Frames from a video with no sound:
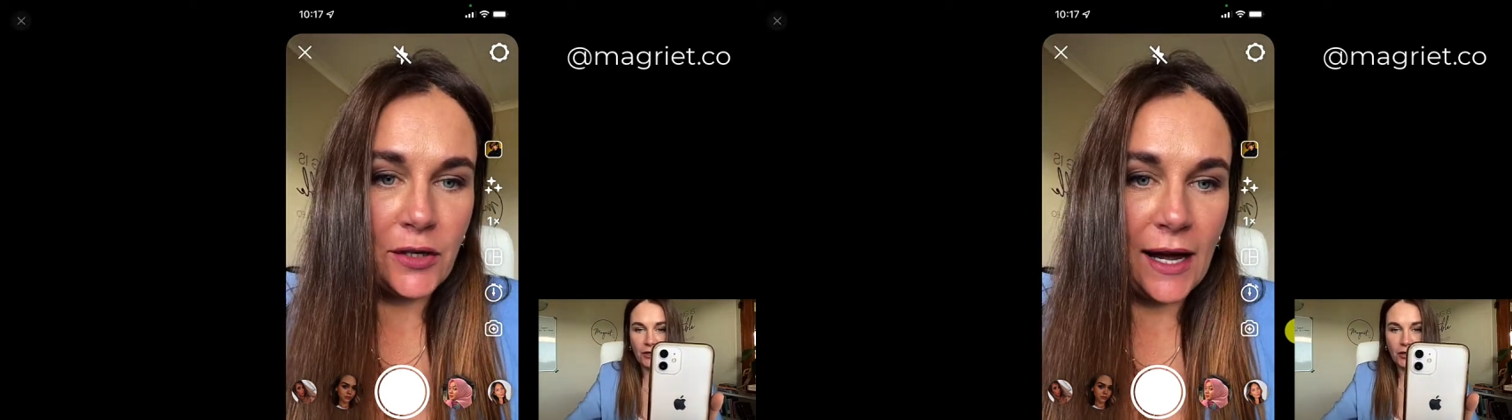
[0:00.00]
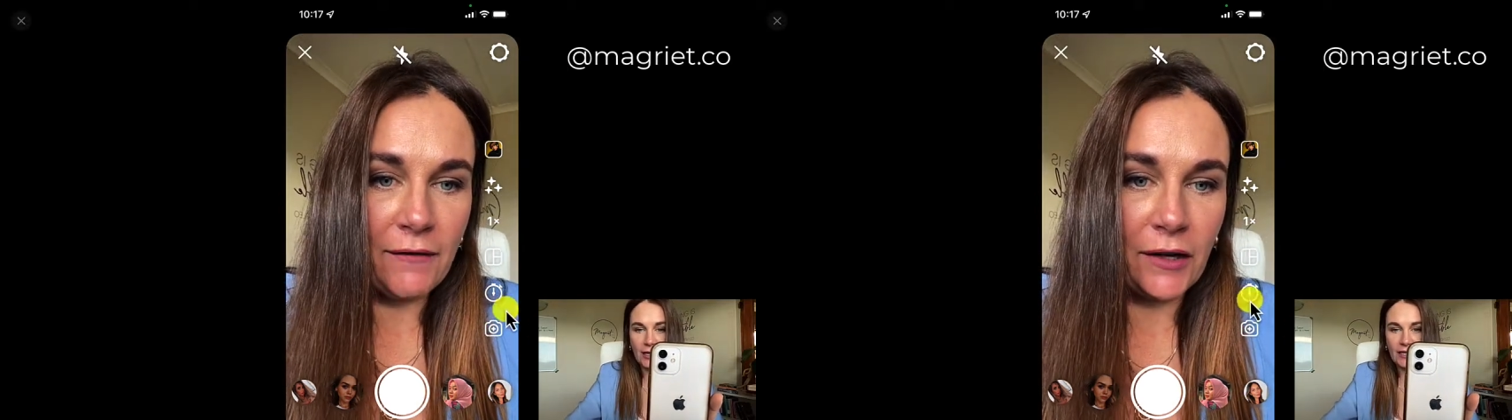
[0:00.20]

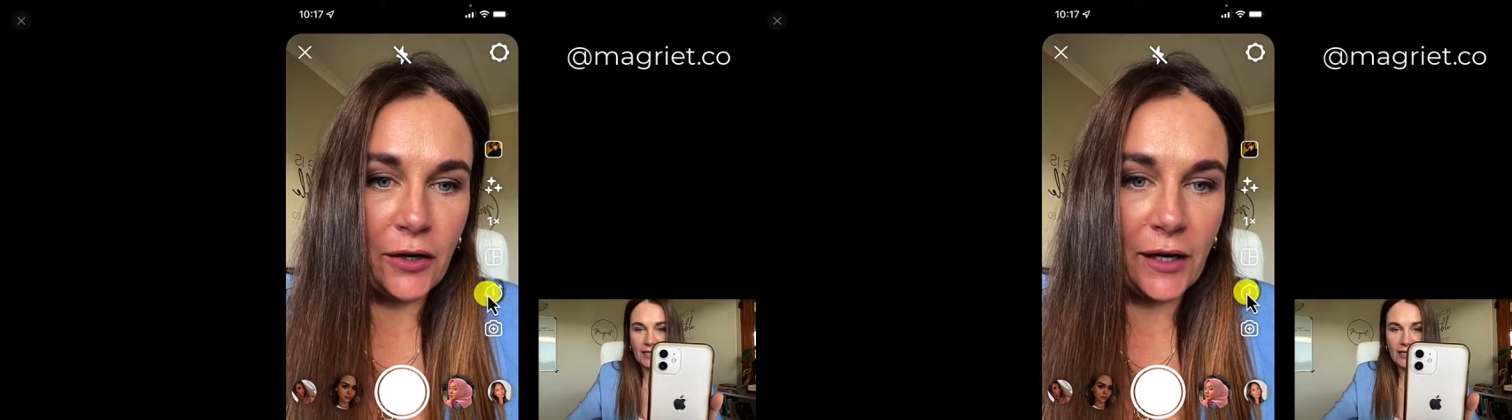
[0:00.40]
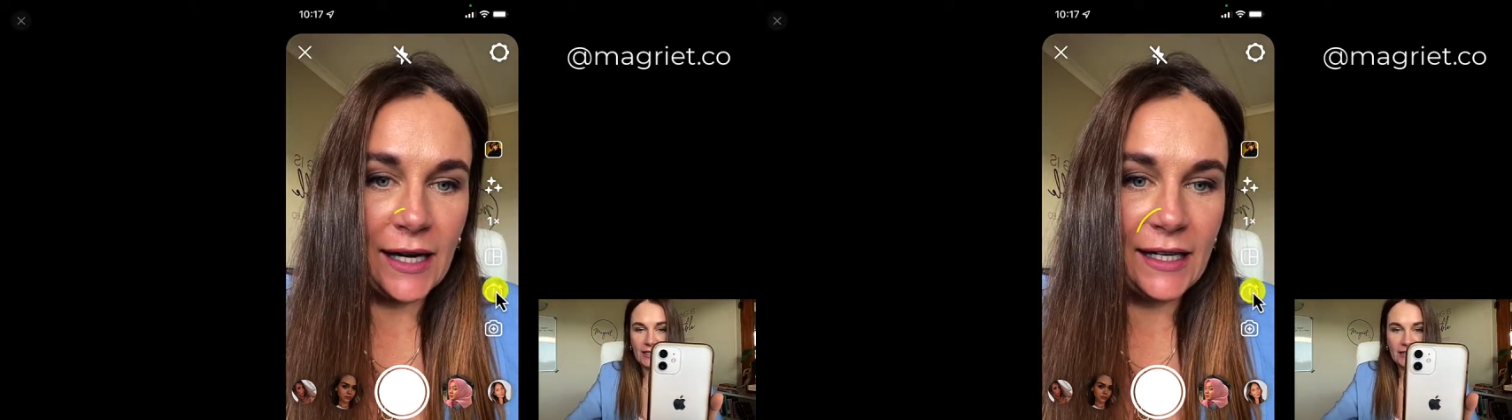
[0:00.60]
look at
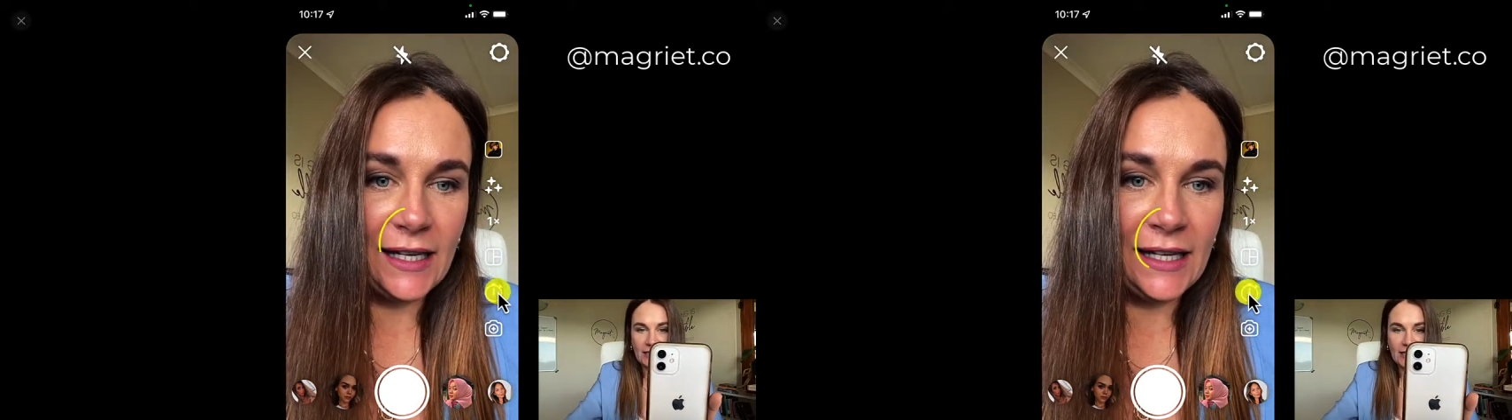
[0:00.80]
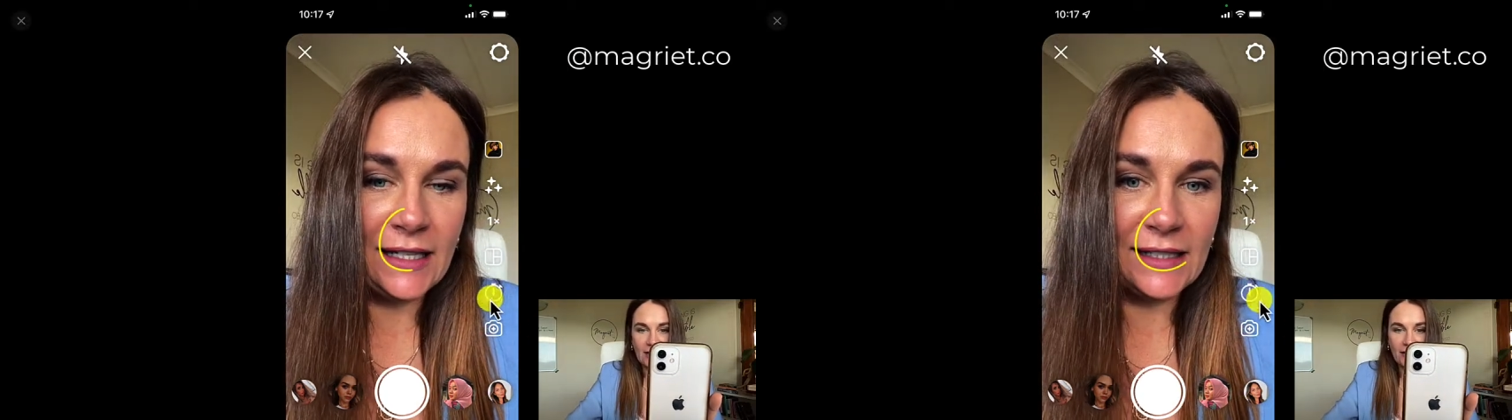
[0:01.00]

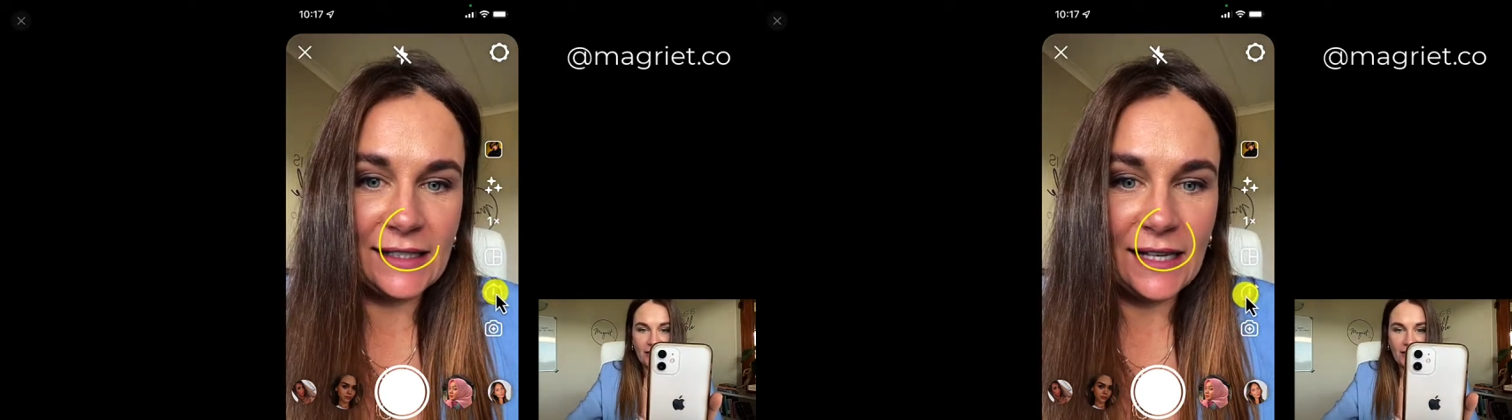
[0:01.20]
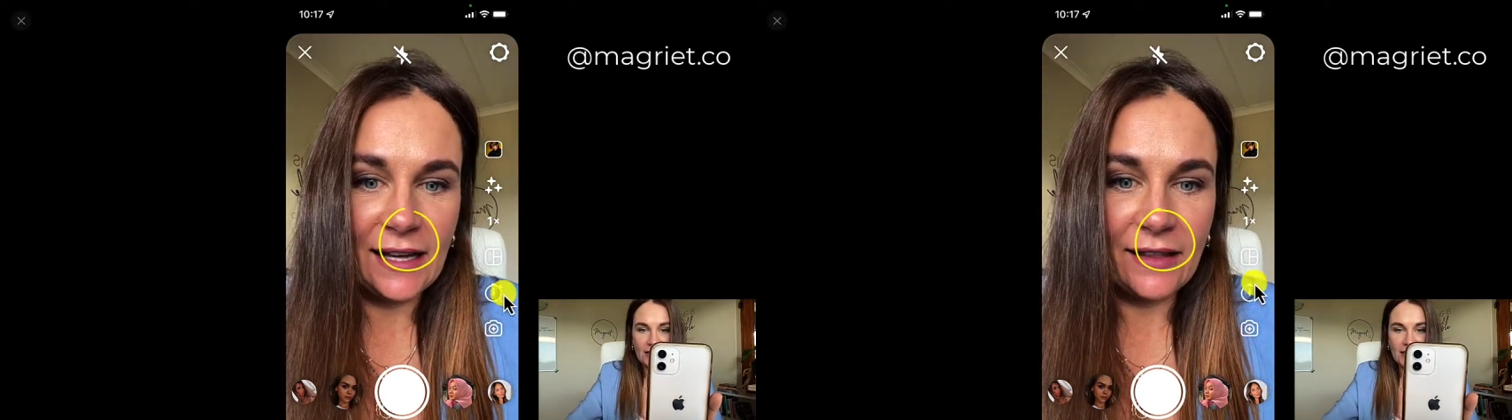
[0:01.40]
is
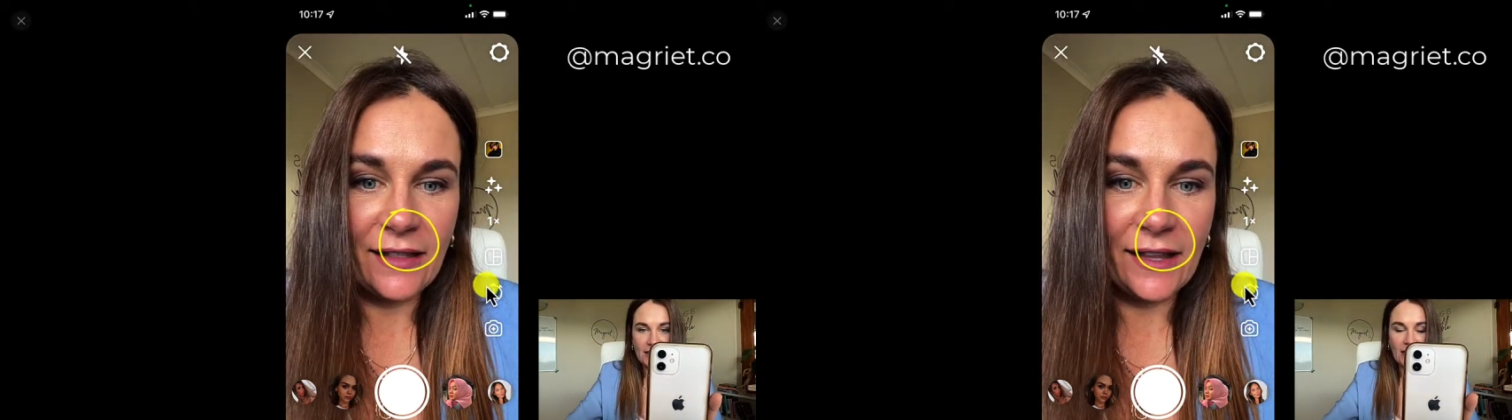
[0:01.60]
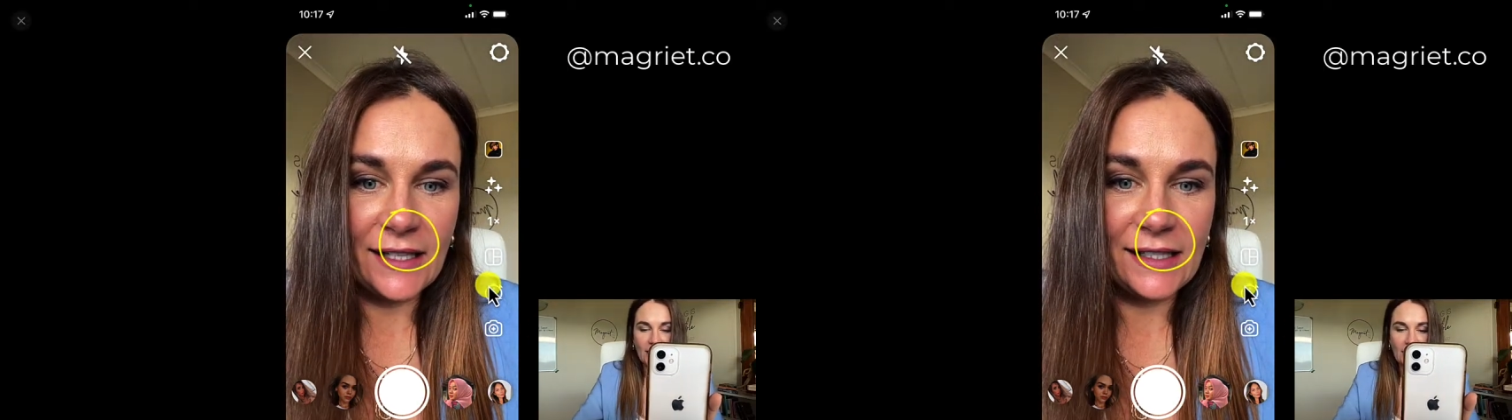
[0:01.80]
this